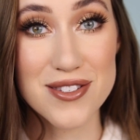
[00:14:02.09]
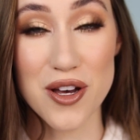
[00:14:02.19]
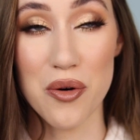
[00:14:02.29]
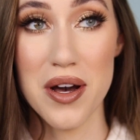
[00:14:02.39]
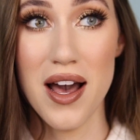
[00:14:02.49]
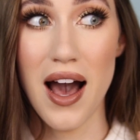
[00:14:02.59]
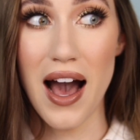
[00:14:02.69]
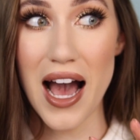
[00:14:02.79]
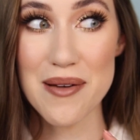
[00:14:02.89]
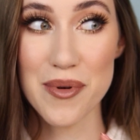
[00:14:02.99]
So
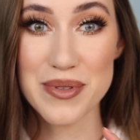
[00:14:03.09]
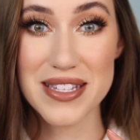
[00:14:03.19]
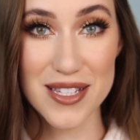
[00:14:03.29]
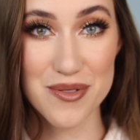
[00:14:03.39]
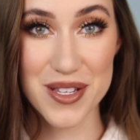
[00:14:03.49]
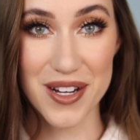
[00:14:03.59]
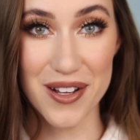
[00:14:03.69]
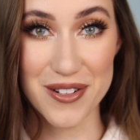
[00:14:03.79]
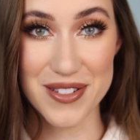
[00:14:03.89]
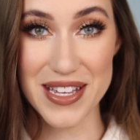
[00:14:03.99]
I'm obsessed with the
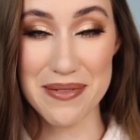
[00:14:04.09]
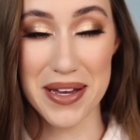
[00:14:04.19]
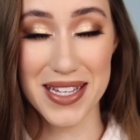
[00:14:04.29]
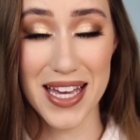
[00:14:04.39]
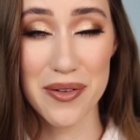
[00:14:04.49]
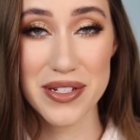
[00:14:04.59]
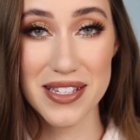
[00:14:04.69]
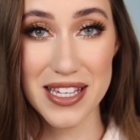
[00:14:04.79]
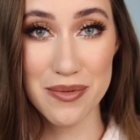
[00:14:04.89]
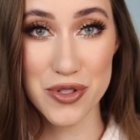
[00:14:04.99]
color scheme. I can't wait
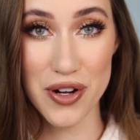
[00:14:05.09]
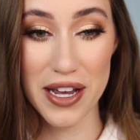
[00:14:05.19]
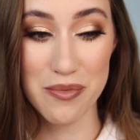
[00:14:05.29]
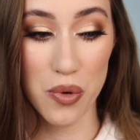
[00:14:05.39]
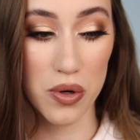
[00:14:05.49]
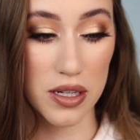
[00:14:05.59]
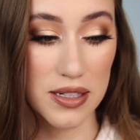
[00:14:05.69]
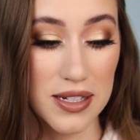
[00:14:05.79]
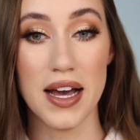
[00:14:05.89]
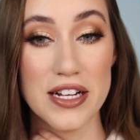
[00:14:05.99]
to keep trying more.